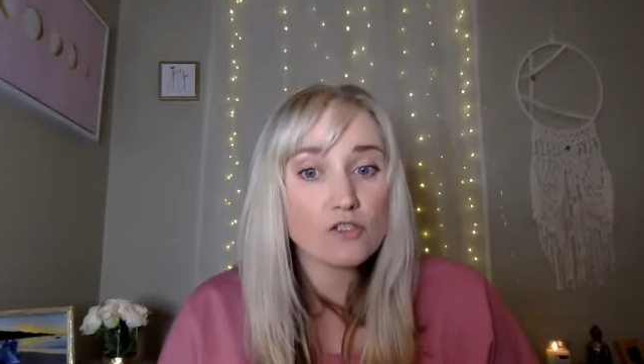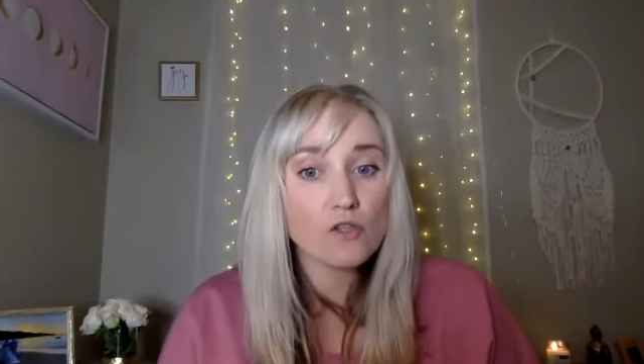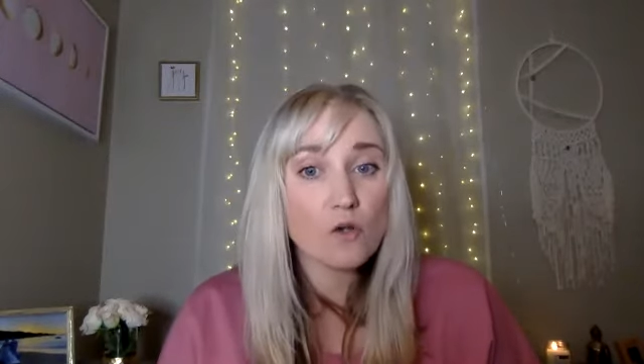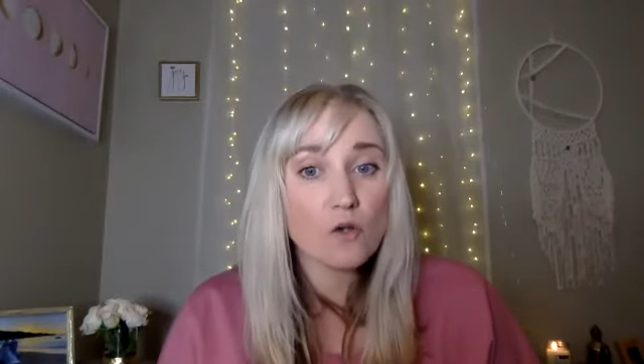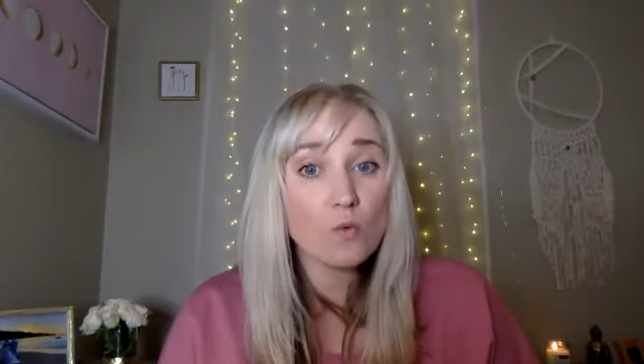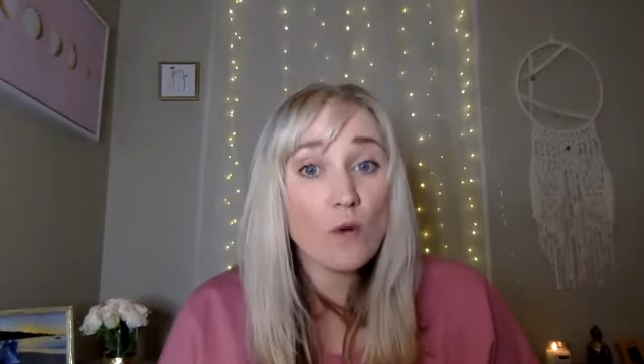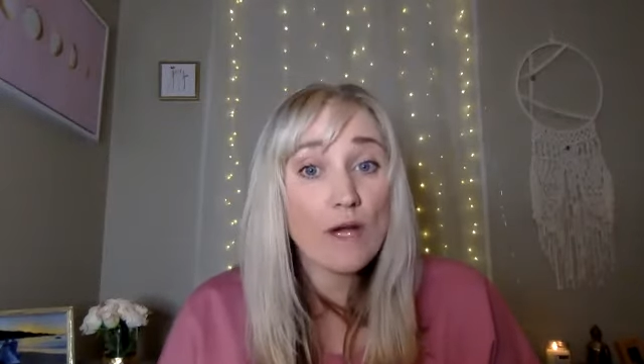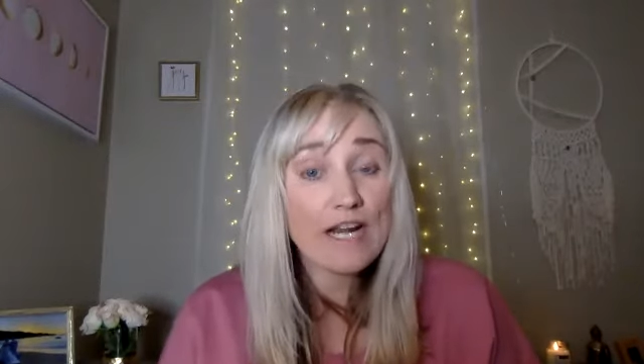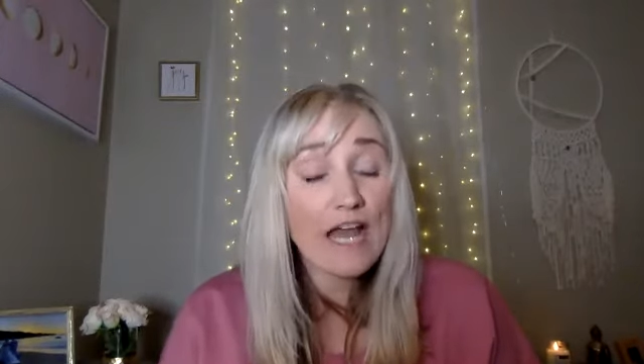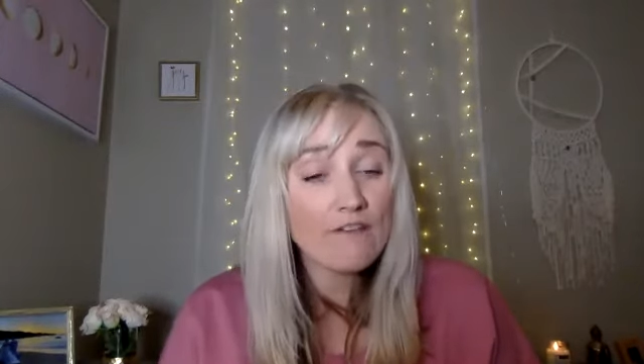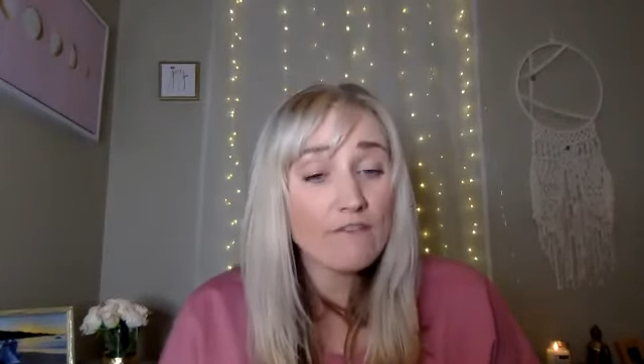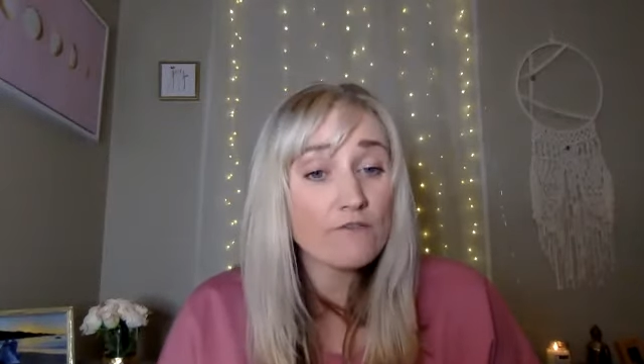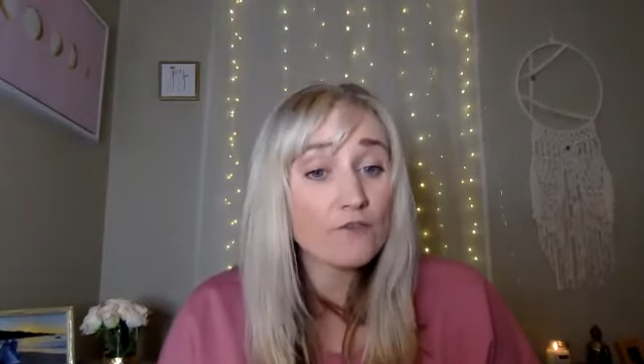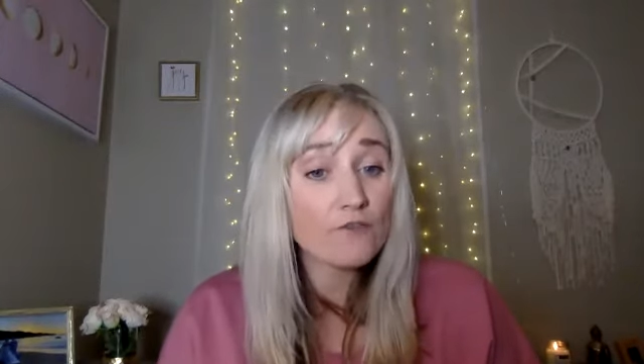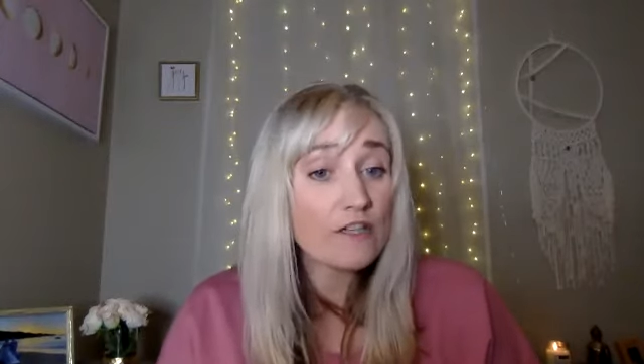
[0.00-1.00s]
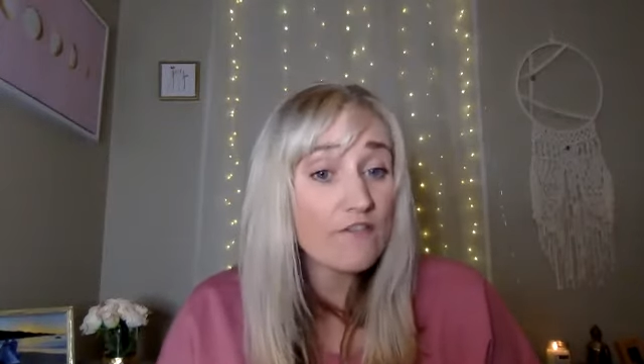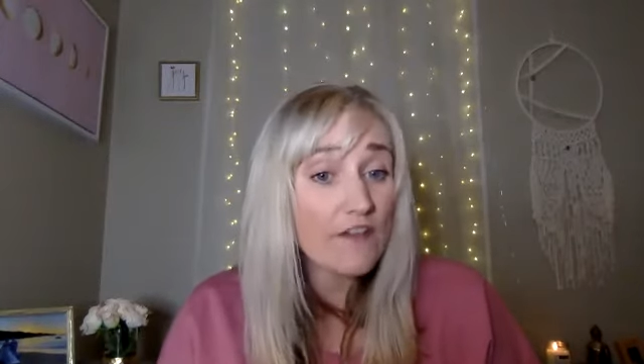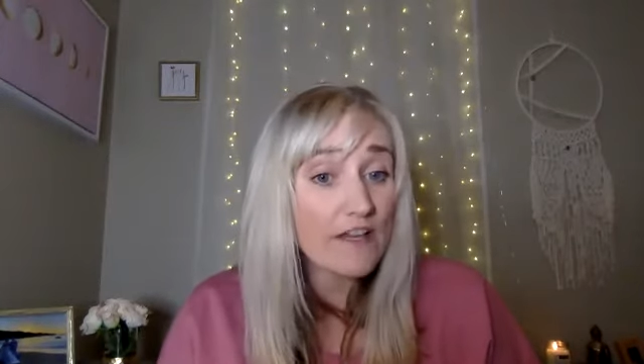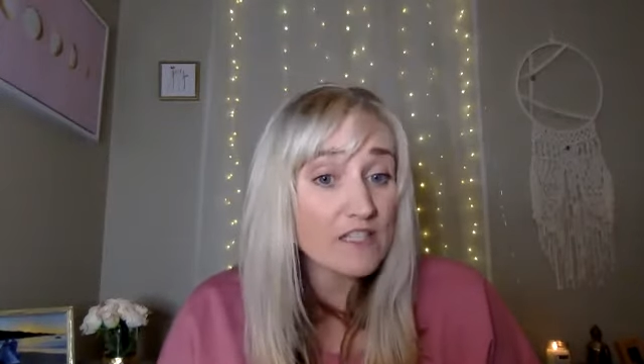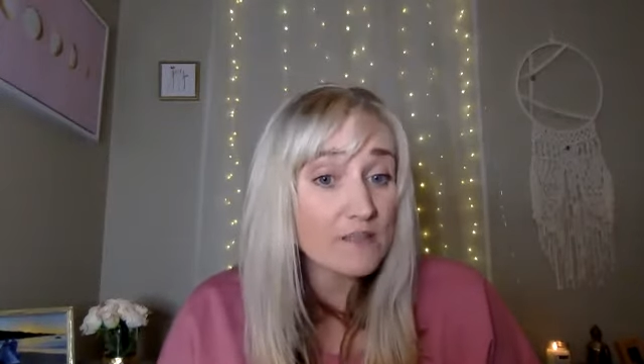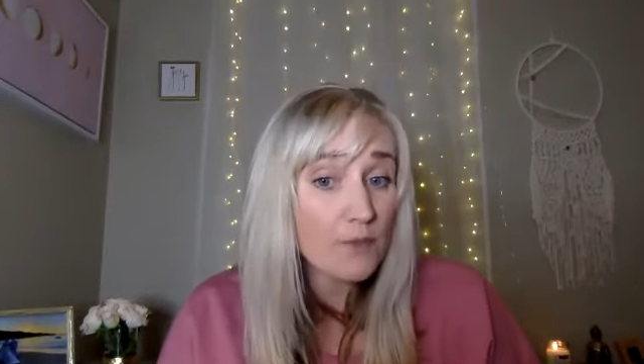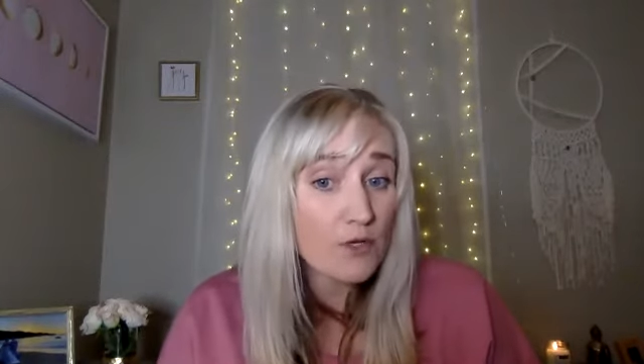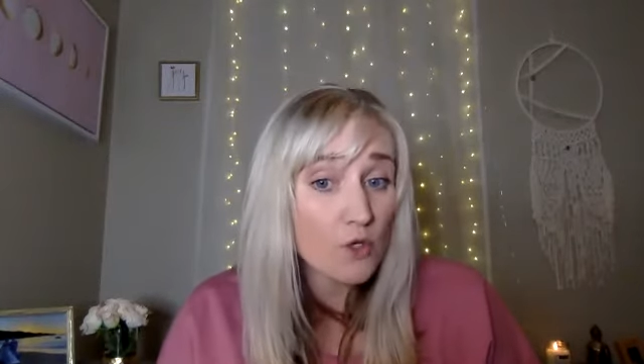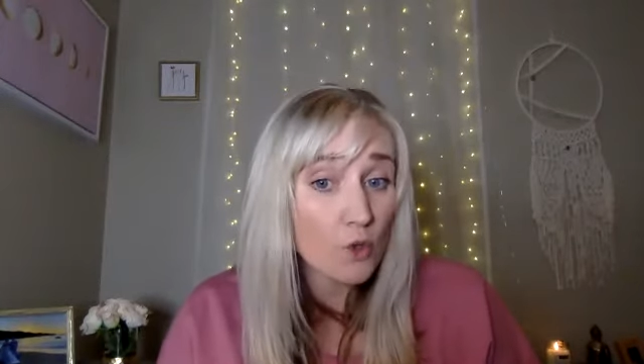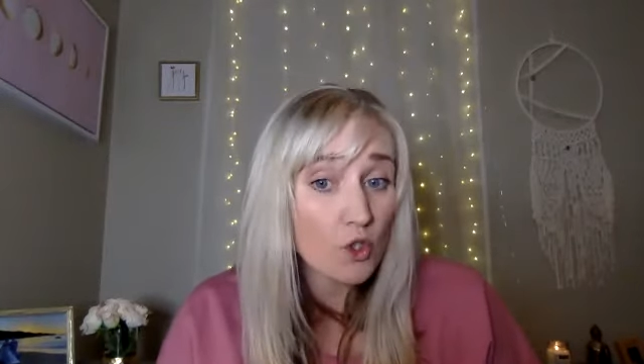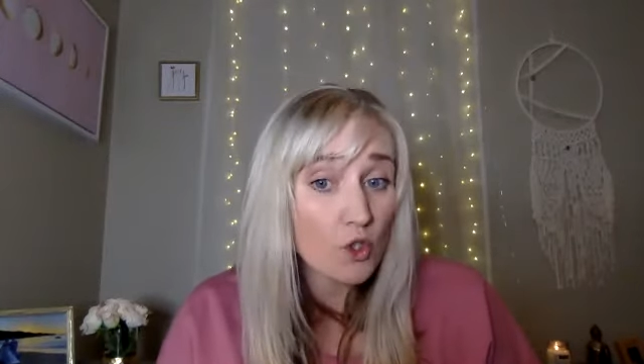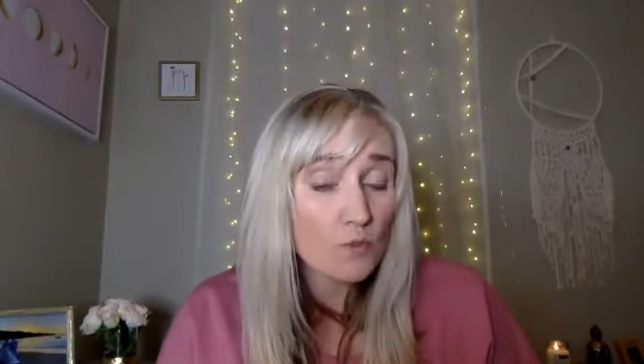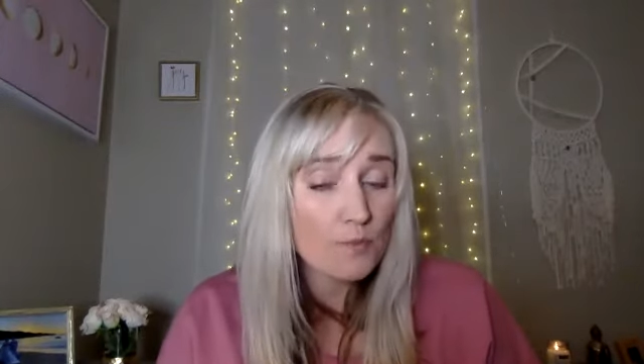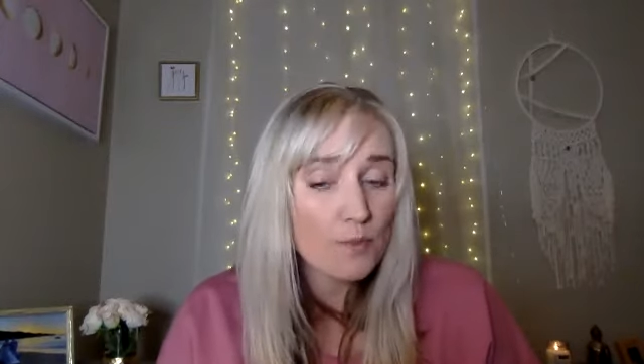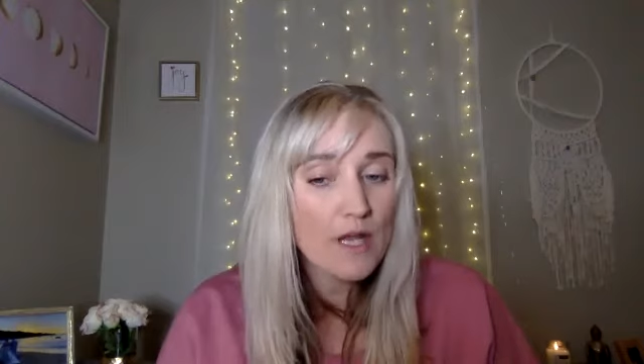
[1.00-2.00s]
So one, I have a free Facebook
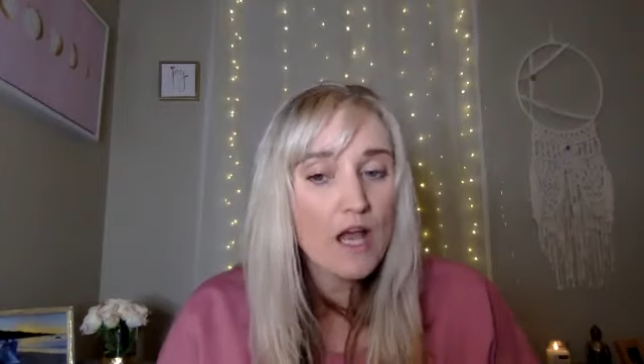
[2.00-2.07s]
group